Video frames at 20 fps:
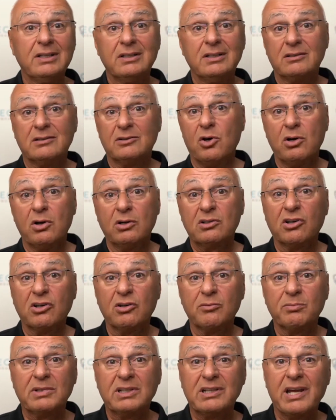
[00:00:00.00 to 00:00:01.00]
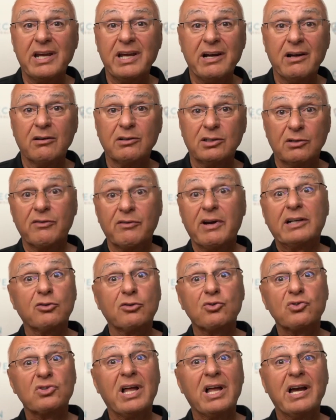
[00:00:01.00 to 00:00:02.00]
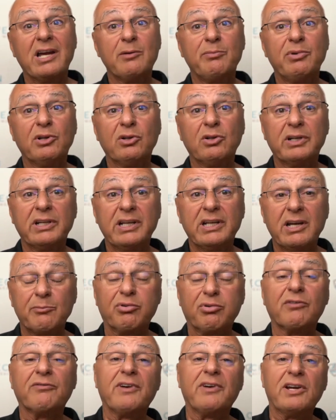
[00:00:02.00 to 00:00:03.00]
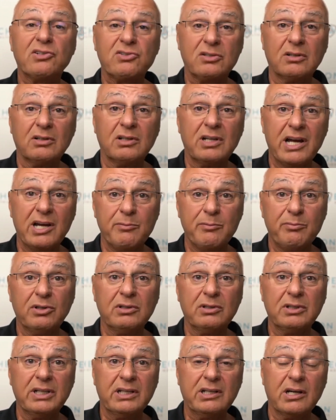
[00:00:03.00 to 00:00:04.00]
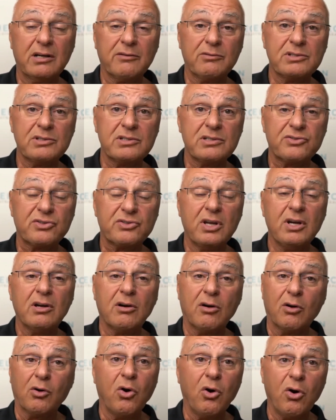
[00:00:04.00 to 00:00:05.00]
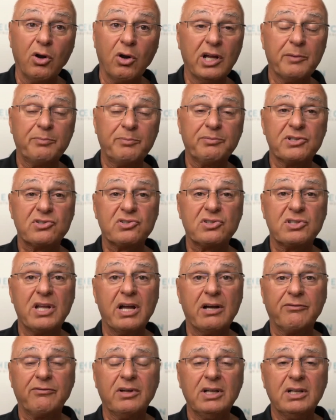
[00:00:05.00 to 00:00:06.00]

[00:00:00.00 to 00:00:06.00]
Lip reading: long-term care, director's liability, and professional liability coverages are all up to snuff.